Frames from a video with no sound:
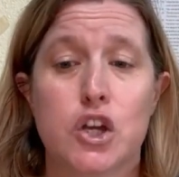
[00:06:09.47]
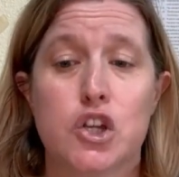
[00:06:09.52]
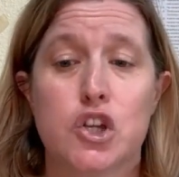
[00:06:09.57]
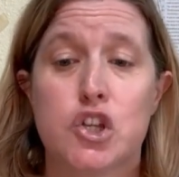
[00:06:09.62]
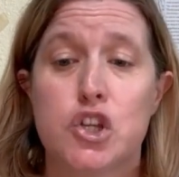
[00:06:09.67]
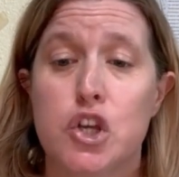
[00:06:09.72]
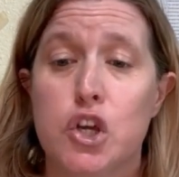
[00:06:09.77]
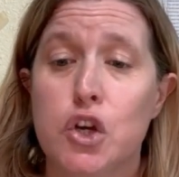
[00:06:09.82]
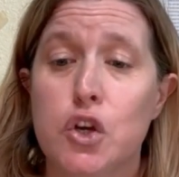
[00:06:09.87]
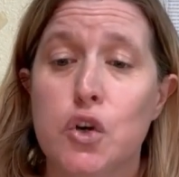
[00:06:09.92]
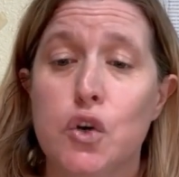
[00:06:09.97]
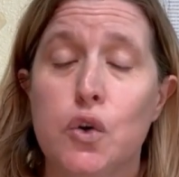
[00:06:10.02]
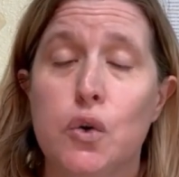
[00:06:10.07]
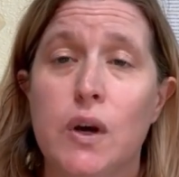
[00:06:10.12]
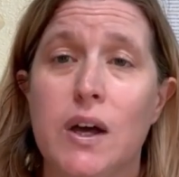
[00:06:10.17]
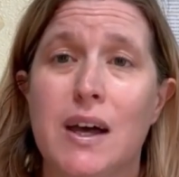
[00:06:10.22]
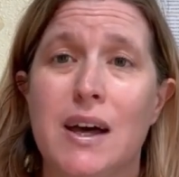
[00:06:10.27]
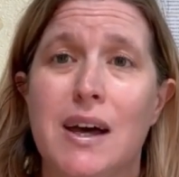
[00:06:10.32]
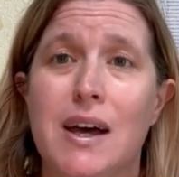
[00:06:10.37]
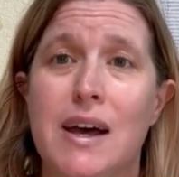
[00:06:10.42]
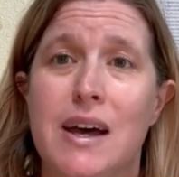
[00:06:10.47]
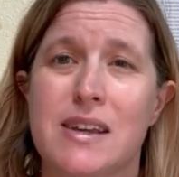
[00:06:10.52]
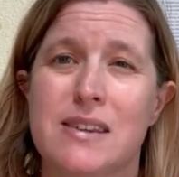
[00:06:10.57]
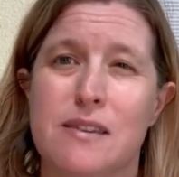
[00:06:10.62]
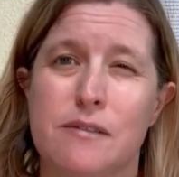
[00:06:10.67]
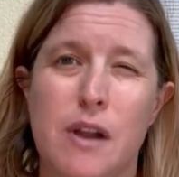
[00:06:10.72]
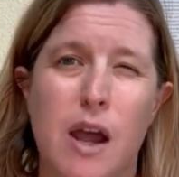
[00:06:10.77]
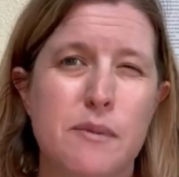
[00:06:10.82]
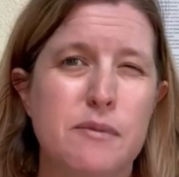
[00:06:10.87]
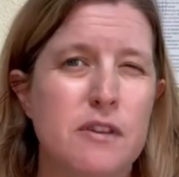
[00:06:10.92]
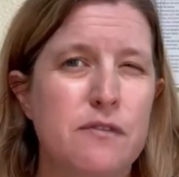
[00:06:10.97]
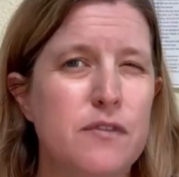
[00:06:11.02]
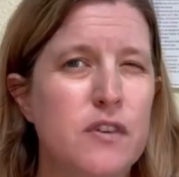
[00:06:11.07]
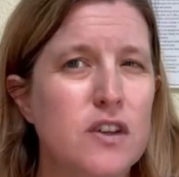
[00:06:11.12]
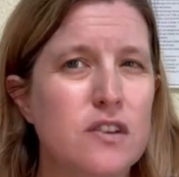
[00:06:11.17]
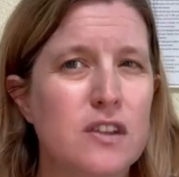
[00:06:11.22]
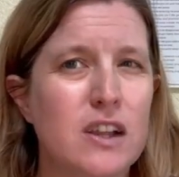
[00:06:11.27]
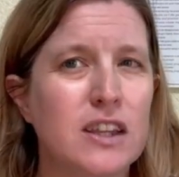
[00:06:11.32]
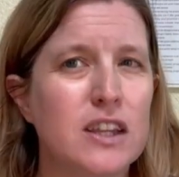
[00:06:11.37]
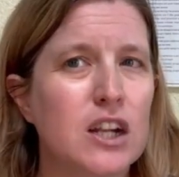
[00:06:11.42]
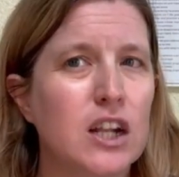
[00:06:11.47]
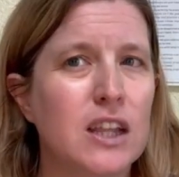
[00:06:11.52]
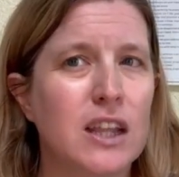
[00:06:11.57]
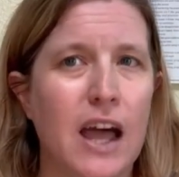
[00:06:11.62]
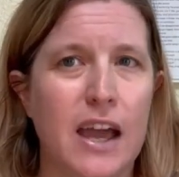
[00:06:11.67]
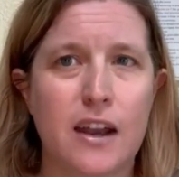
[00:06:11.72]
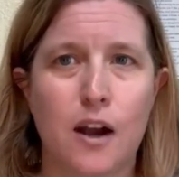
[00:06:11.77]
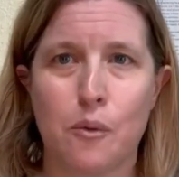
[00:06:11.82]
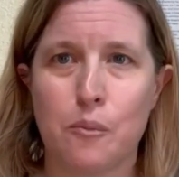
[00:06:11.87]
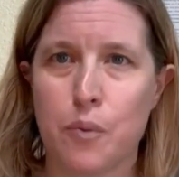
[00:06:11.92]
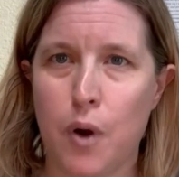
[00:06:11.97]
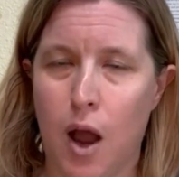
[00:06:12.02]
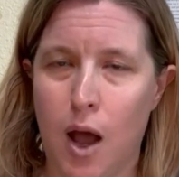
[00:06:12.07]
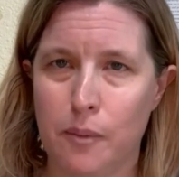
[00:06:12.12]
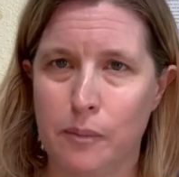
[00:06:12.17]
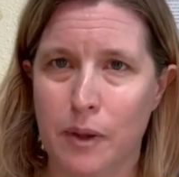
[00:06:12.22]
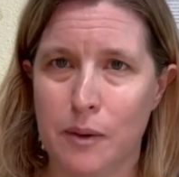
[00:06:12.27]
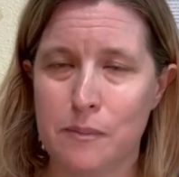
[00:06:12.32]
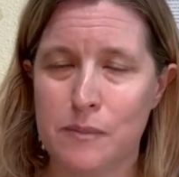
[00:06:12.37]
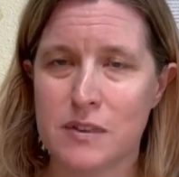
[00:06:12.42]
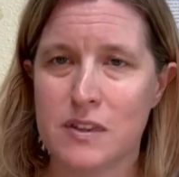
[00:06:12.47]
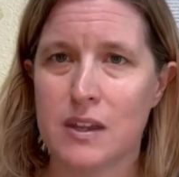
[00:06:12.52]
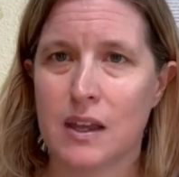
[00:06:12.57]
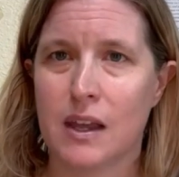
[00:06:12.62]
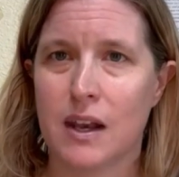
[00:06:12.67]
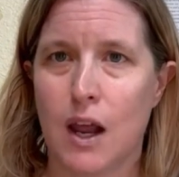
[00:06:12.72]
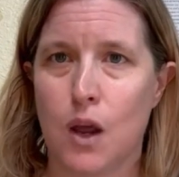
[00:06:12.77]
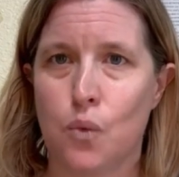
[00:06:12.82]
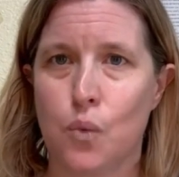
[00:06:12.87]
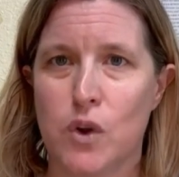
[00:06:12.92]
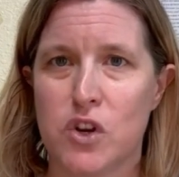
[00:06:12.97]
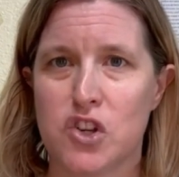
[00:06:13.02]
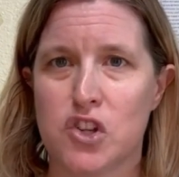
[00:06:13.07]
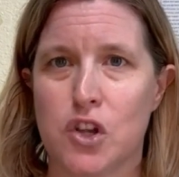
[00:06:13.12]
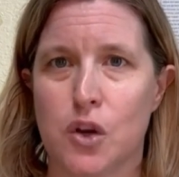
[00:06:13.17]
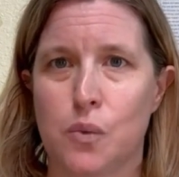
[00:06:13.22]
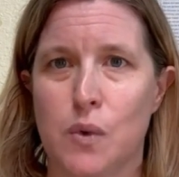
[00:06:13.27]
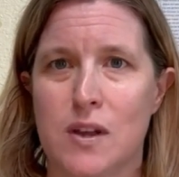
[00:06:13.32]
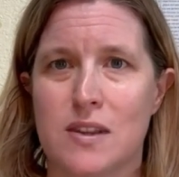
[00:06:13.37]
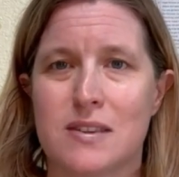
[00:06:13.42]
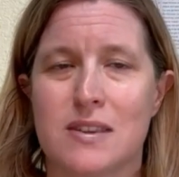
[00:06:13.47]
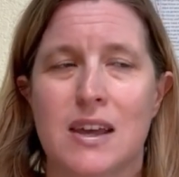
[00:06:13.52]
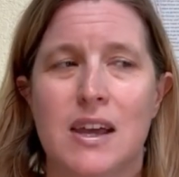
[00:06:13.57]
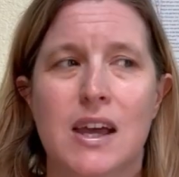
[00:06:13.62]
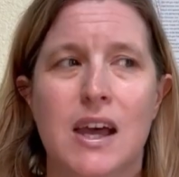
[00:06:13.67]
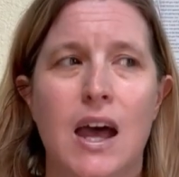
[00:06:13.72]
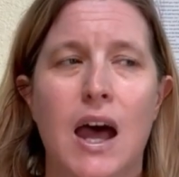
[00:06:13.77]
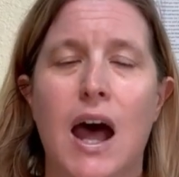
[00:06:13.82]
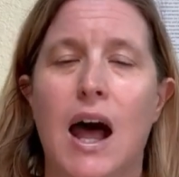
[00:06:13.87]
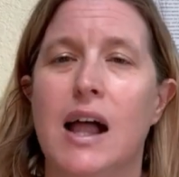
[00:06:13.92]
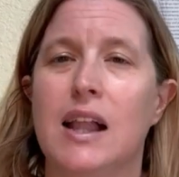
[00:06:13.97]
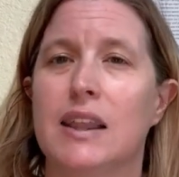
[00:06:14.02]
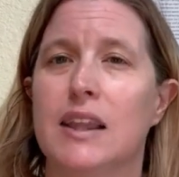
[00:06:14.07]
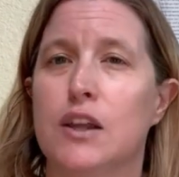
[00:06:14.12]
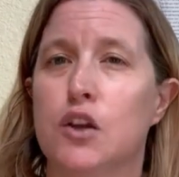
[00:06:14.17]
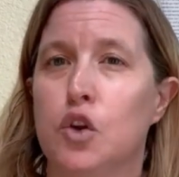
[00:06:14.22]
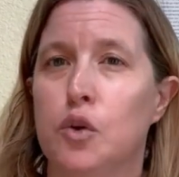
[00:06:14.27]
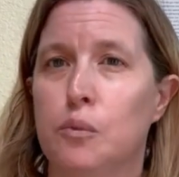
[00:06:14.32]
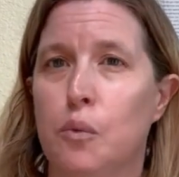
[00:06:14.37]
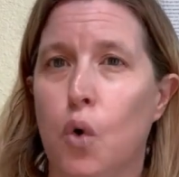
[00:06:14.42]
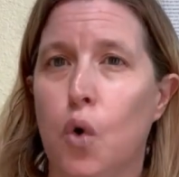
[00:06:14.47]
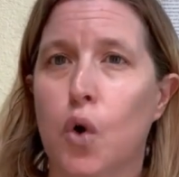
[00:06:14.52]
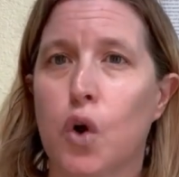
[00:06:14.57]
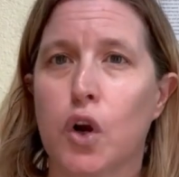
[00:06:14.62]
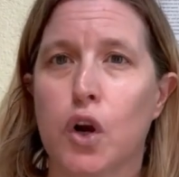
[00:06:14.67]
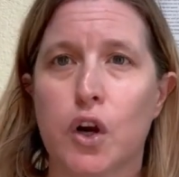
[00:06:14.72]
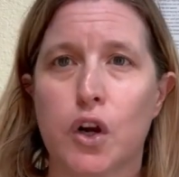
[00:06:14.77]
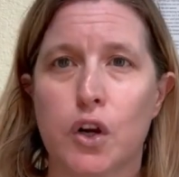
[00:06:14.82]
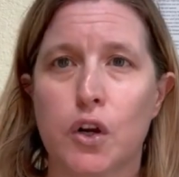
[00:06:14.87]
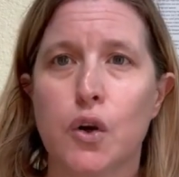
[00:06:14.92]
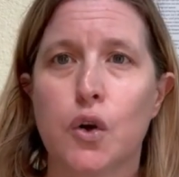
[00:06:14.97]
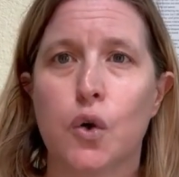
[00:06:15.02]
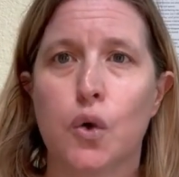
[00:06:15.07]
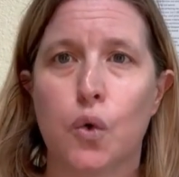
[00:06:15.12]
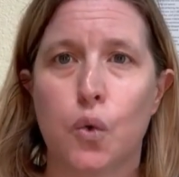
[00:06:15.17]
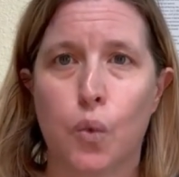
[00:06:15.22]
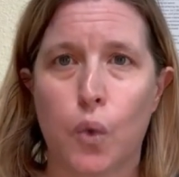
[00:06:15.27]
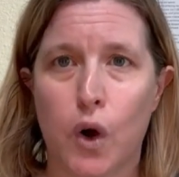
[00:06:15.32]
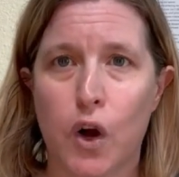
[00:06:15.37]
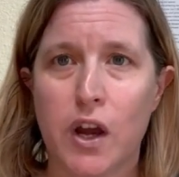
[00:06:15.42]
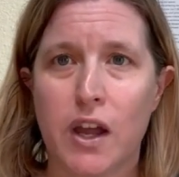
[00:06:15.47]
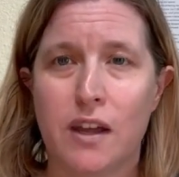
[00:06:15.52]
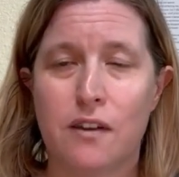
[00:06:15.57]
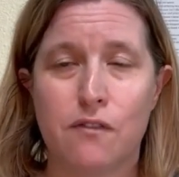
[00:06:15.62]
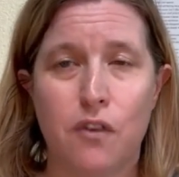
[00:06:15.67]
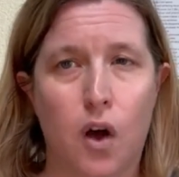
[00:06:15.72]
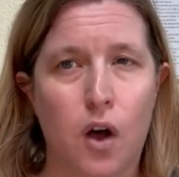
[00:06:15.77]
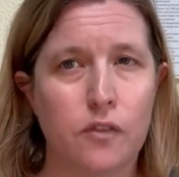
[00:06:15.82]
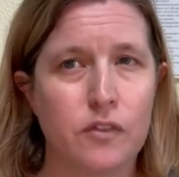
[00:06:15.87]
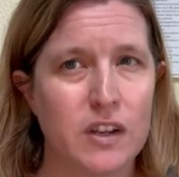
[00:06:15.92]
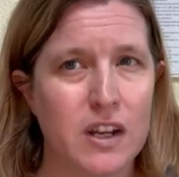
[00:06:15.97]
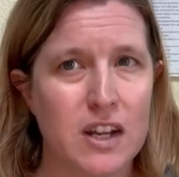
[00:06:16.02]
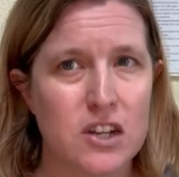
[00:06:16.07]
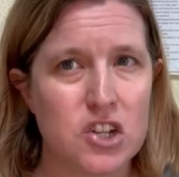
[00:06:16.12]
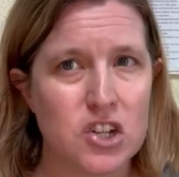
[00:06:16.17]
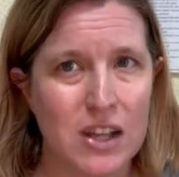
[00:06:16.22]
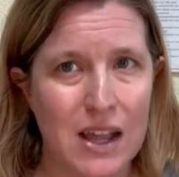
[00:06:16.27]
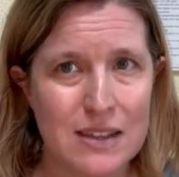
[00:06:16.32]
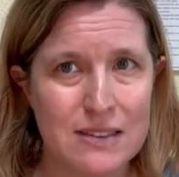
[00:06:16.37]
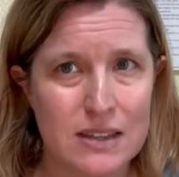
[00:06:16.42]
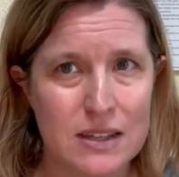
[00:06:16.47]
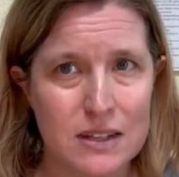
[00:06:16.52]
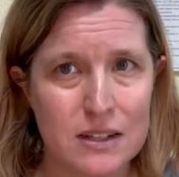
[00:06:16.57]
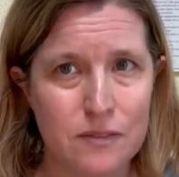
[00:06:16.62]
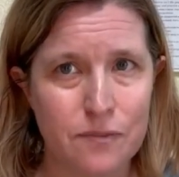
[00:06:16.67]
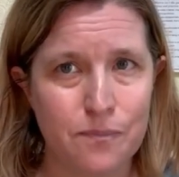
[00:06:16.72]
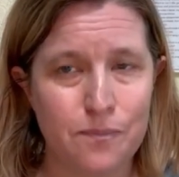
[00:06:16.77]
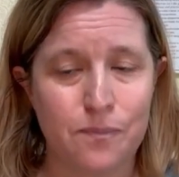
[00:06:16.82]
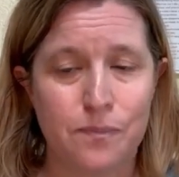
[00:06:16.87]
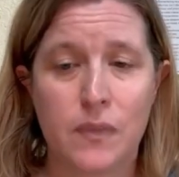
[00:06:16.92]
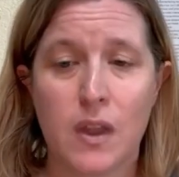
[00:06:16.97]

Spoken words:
Two, sometimes it feels a little light on problems, and I wish there was a little more work involved in each lesson.